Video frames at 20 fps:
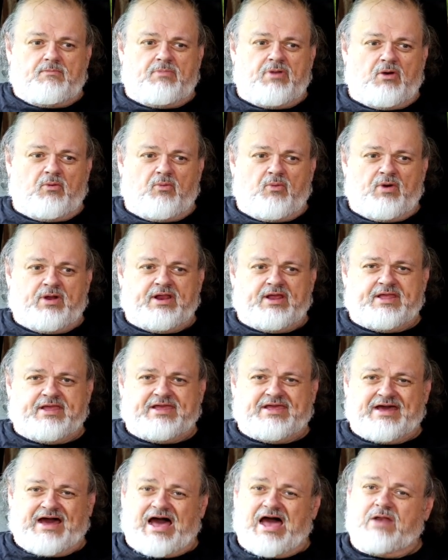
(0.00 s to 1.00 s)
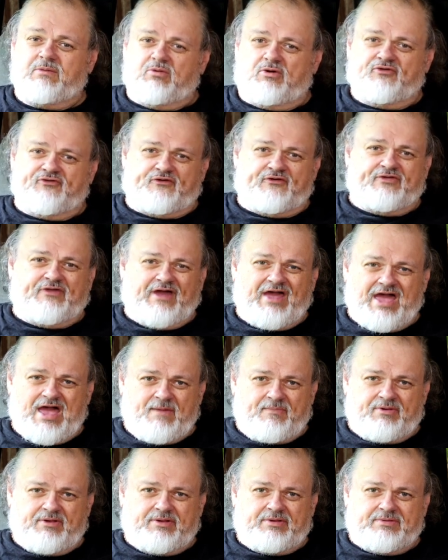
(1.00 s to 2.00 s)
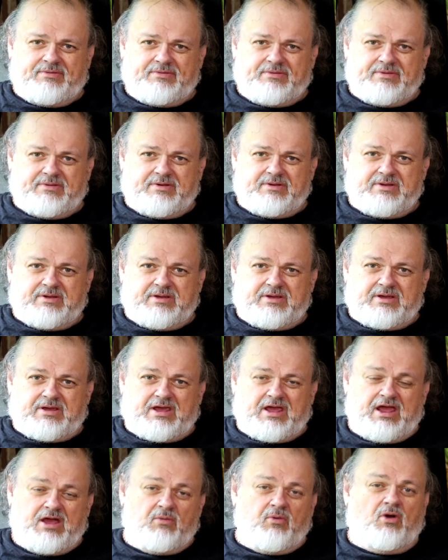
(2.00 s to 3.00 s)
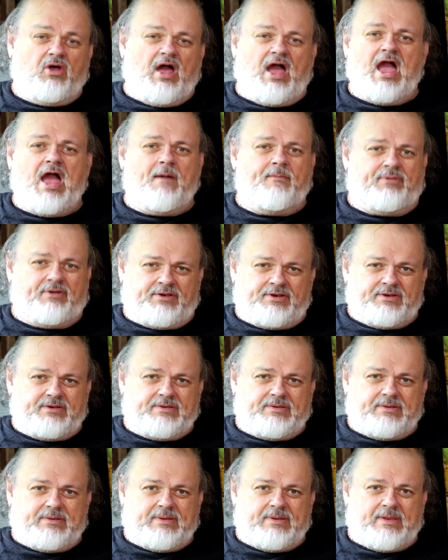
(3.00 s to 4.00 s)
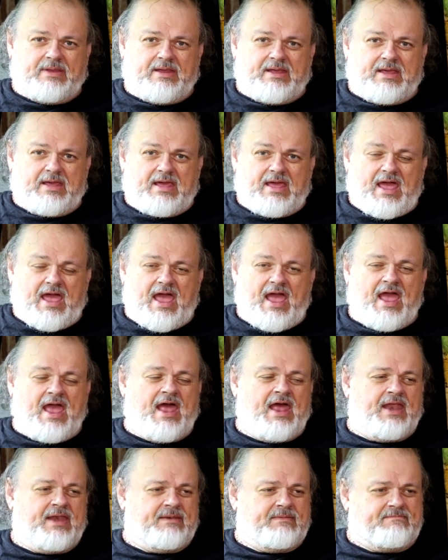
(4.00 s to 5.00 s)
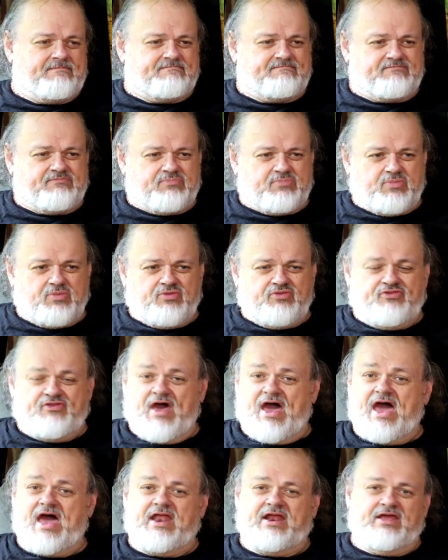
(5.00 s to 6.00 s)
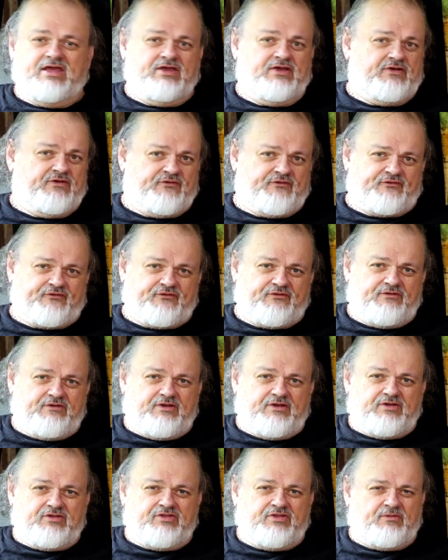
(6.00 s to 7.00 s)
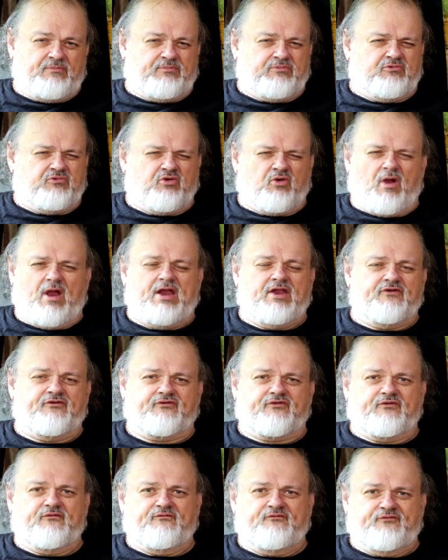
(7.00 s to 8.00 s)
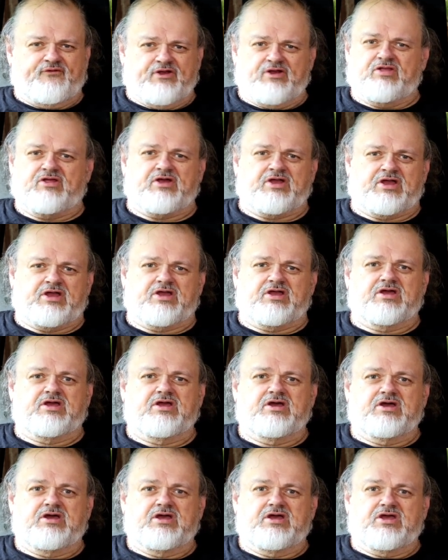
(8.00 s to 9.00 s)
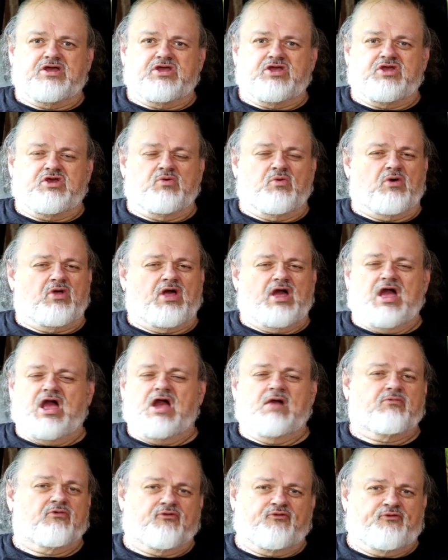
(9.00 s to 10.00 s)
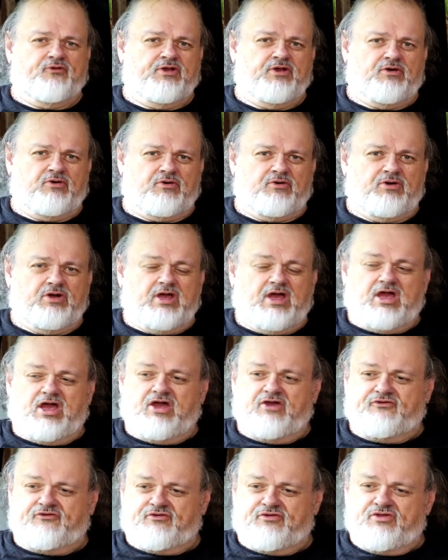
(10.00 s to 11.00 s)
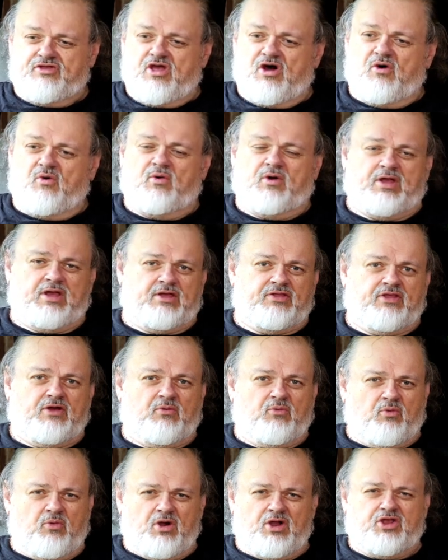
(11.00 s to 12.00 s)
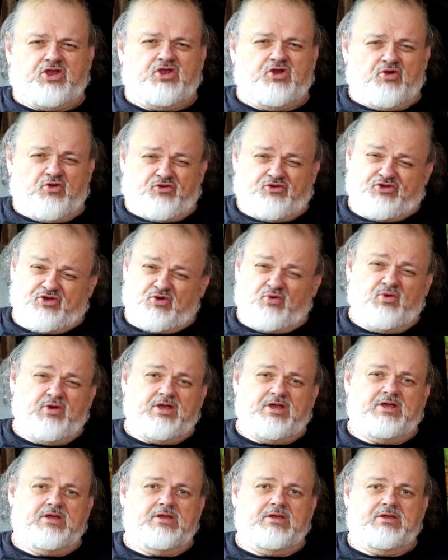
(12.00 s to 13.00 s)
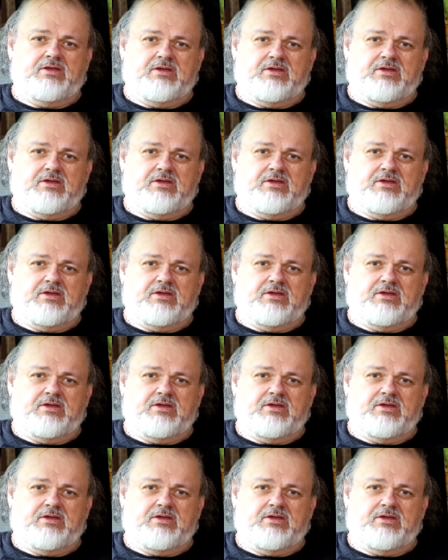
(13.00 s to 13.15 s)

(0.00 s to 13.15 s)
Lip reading: But when God wants it to happen, it will happen. And that is the greatest feeling you will ever feel, is knowing that what you're doing